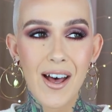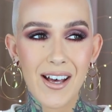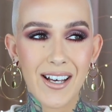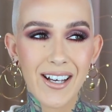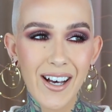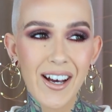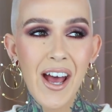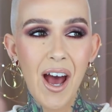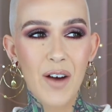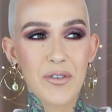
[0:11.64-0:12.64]
I feel
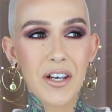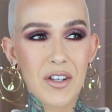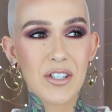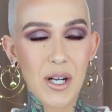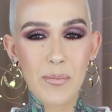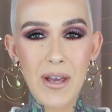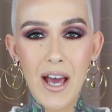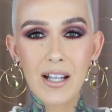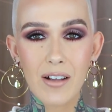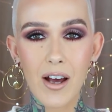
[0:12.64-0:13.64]
like there's gonna be
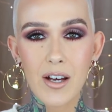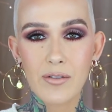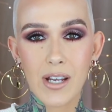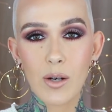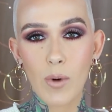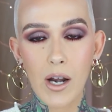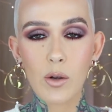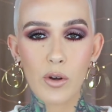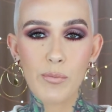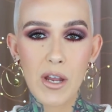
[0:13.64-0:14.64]
a lot of get ready
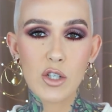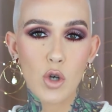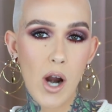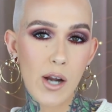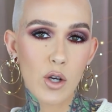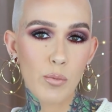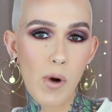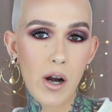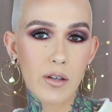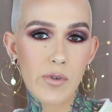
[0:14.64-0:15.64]
with me trying new
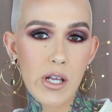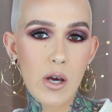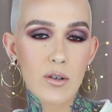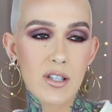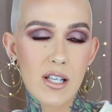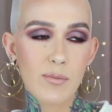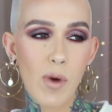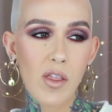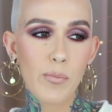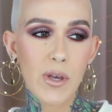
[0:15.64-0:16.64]
product videos this
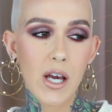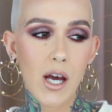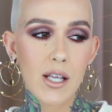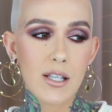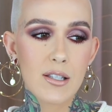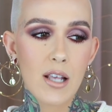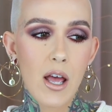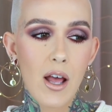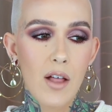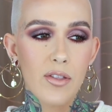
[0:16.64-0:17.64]
month because
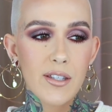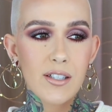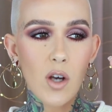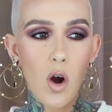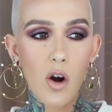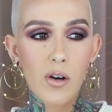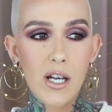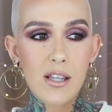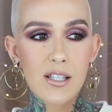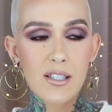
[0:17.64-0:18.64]
this is
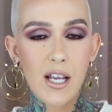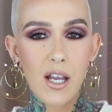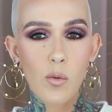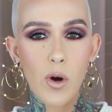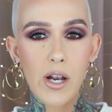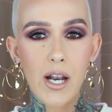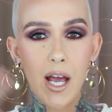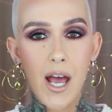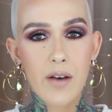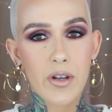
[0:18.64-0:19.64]
already the second one and I
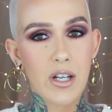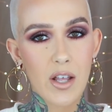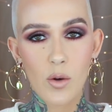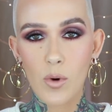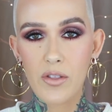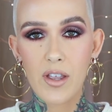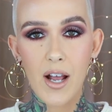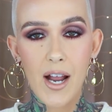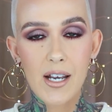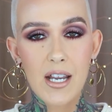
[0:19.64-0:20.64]
have another one that
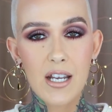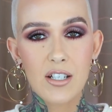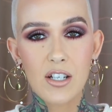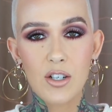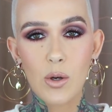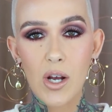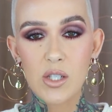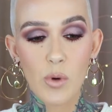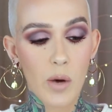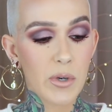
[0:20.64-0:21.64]
I need to do as
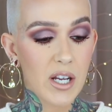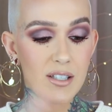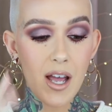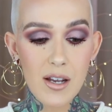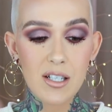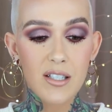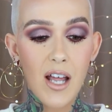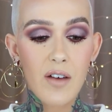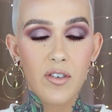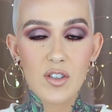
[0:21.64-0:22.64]
well because I just
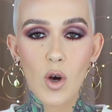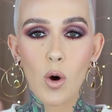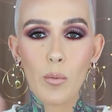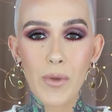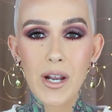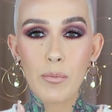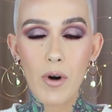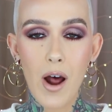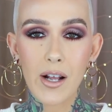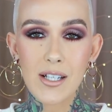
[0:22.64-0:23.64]
have so many
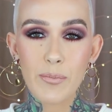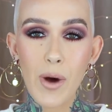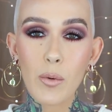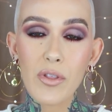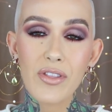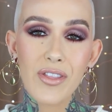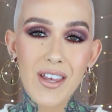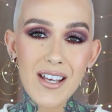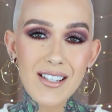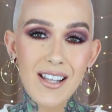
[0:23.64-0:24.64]
products. But with this